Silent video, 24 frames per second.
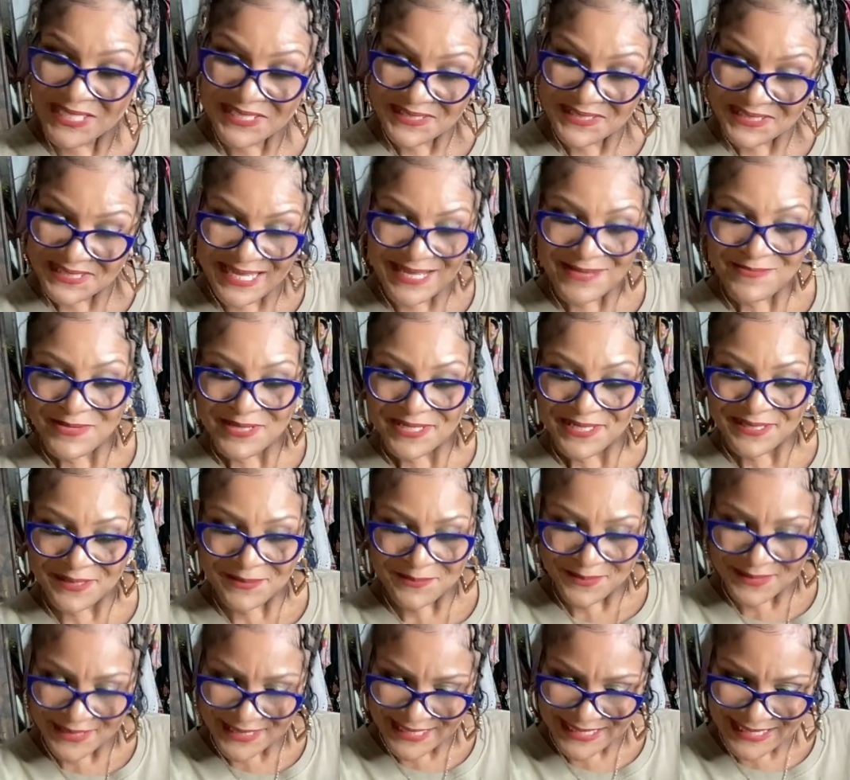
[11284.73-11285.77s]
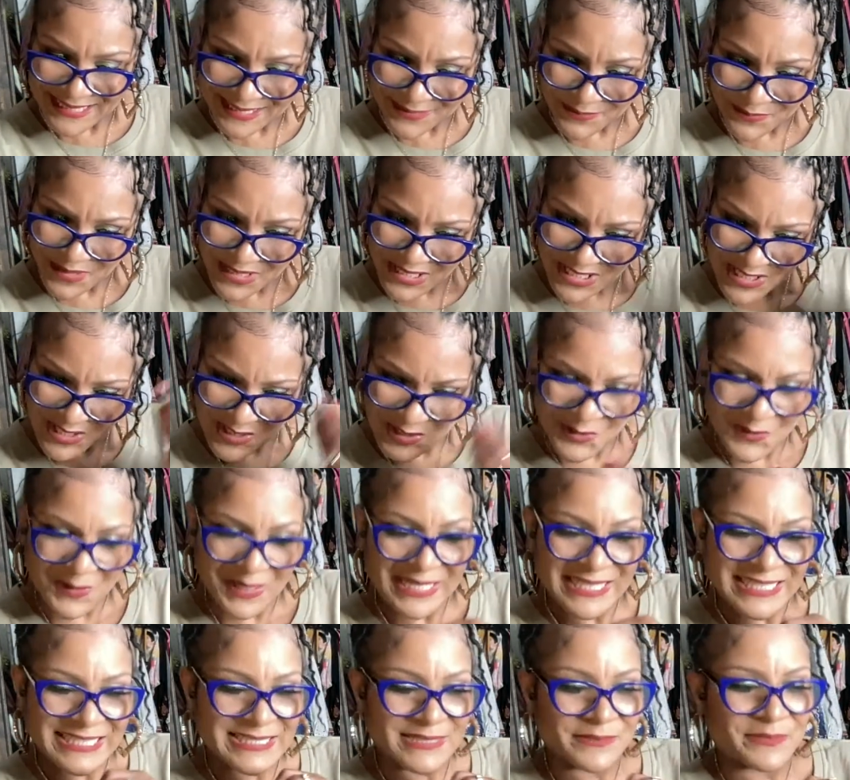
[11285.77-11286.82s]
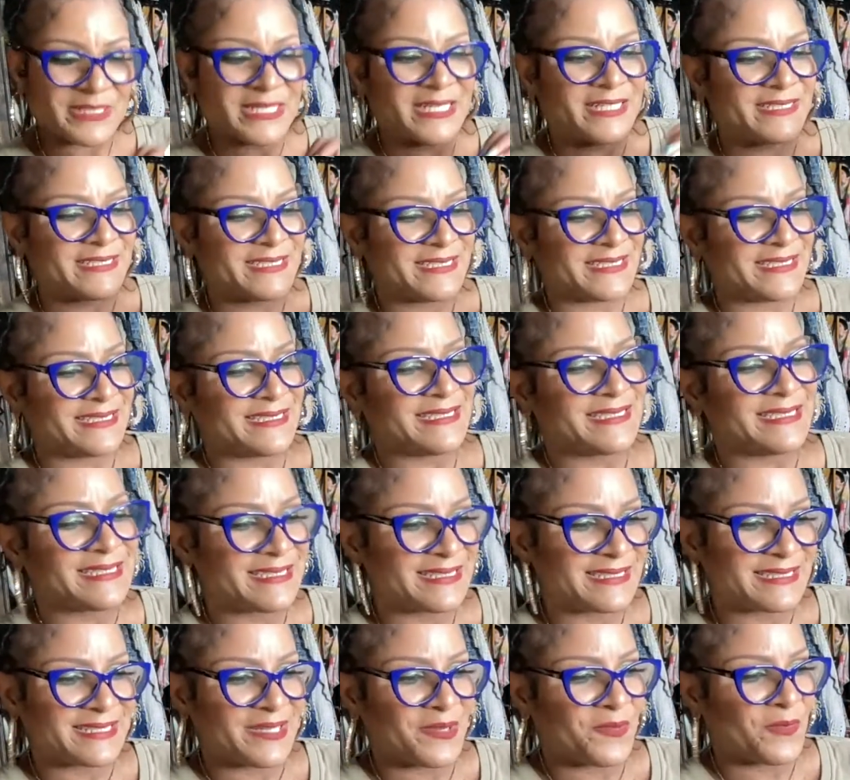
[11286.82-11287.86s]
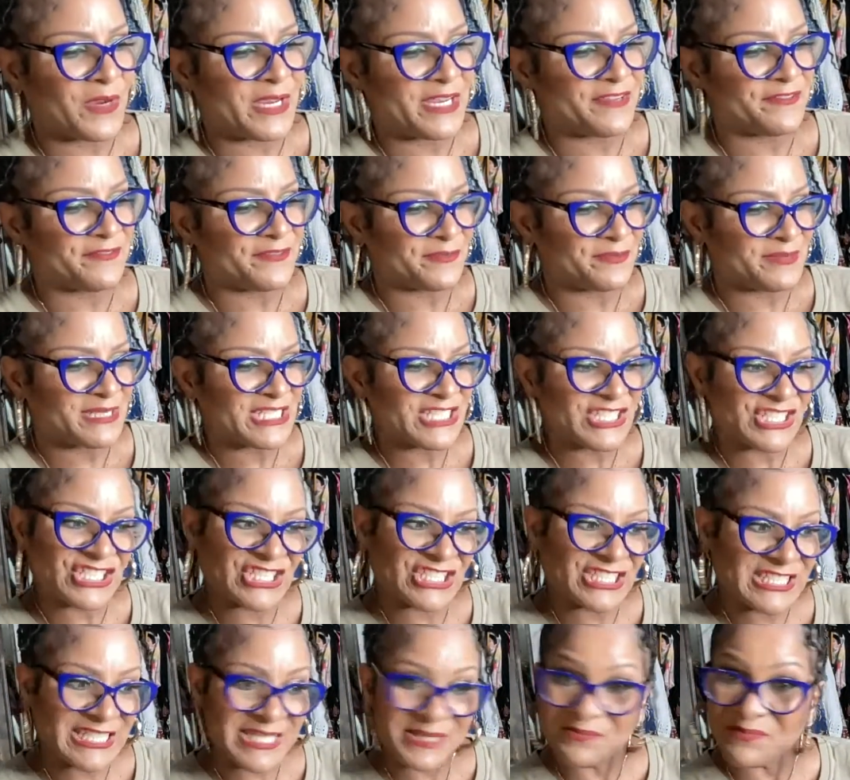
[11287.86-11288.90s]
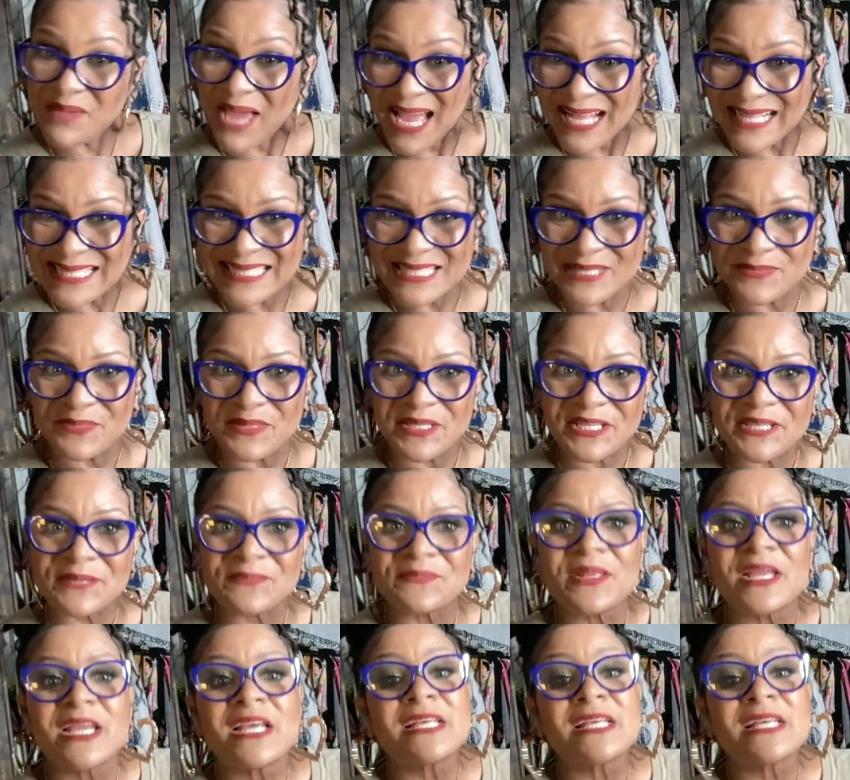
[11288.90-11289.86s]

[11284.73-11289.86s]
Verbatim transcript: else coming. I'm just being quiet about it because I'm waiting for my girl to get back to me.